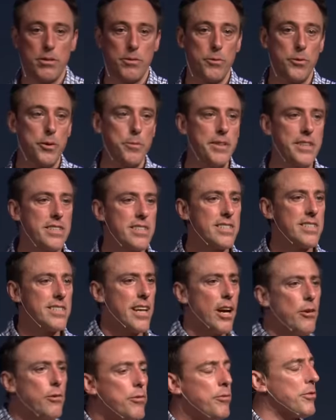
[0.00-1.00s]
Will they be
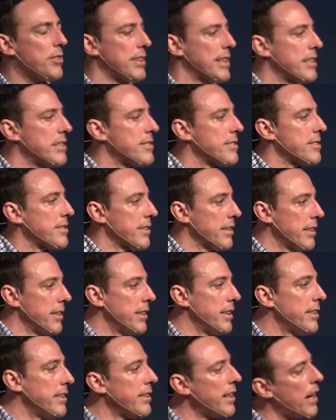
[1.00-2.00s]
selfless
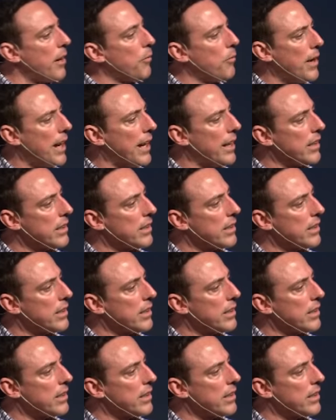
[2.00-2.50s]
in that way?